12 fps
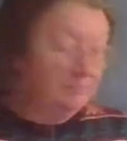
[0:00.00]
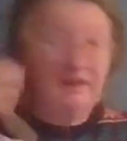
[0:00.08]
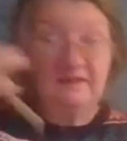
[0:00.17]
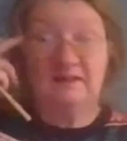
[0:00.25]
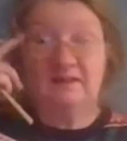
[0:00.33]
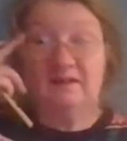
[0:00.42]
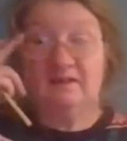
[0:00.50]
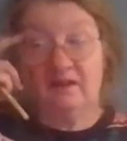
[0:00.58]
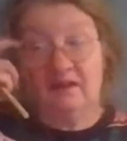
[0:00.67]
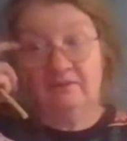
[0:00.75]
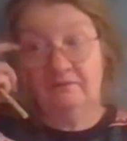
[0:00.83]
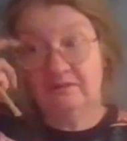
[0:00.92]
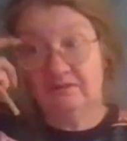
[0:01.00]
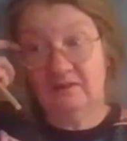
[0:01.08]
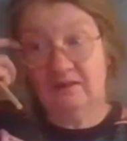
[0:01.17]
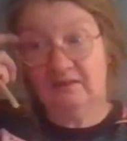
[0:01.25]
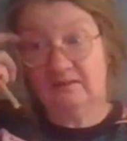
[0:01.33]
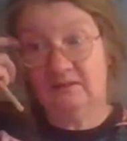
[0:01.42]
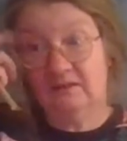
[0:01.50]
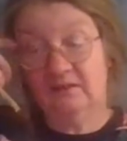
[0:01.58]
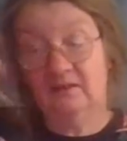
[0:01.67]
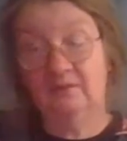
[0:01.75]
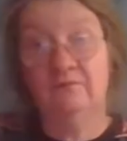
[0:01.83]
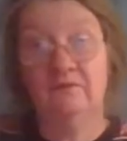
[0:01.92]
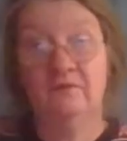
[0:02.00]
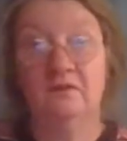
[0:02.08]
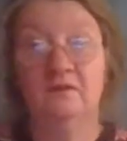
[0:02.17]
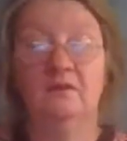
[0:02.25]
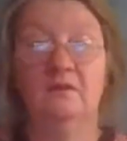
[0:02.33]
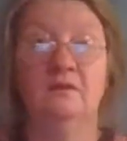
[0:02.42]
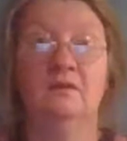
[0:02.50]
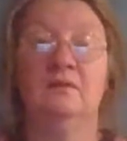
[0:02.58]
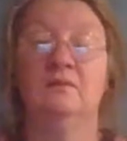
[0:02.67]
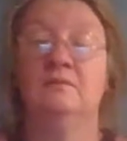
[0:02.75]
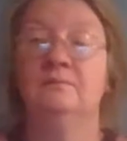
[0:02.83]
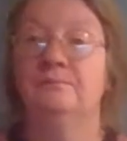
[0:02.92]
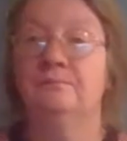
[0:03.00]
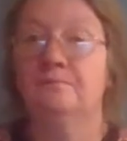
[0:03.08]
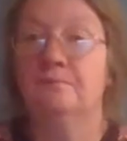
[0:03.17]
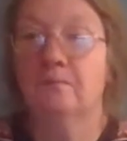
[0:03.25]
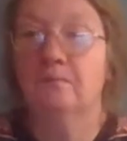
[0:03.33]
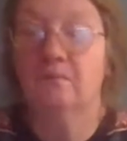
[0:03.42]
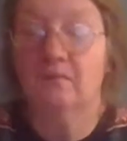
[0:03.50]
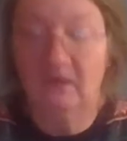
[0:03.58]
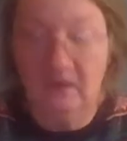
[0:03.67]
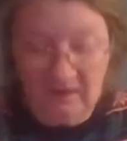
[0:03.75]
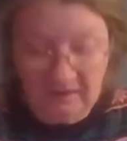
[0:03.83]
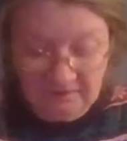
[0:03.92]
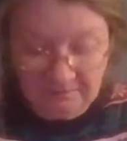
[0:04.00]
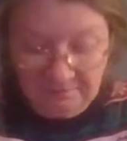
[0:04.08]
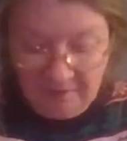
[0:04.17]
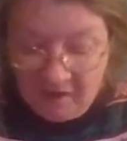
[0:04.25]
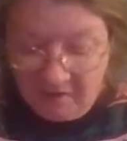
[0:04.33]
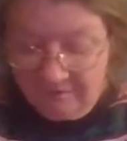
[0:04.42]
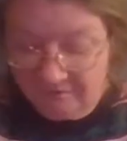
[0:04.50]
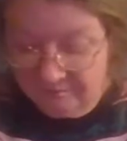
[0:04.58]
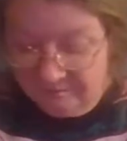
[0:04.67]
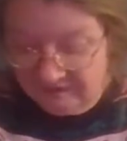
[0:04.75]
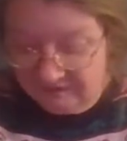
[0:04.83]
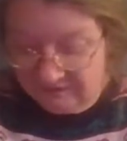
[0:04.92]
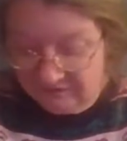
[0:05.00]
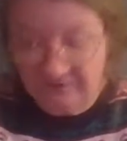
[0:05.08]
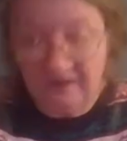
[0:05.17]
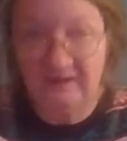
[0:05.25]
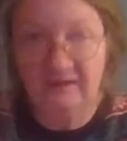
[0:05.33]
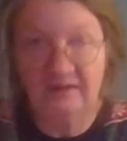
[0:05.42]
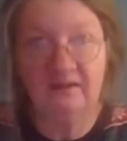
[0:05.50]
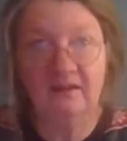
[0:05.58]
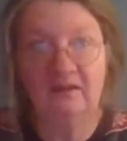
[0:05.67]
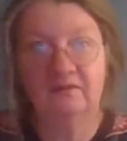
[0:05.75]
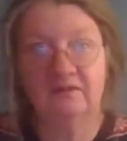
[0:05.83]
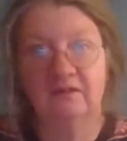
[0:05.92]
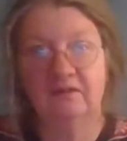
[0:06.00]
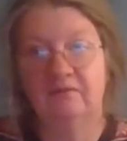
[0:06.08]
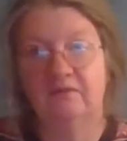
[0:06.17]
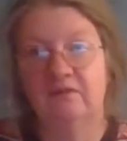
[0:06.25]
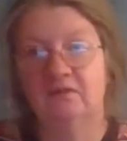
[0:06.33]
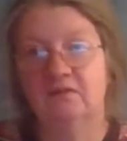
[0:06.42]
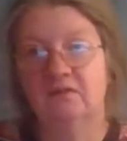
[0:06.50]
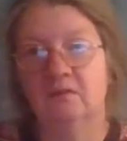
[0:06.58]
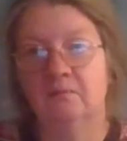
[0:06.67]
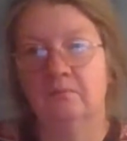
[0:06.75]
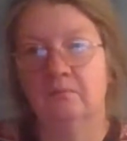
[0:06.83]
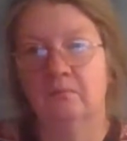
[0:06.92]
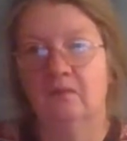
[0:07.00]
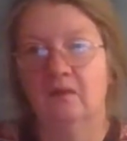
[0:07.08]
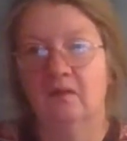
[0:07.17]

basically I was actually given, as a part of my training, I was given some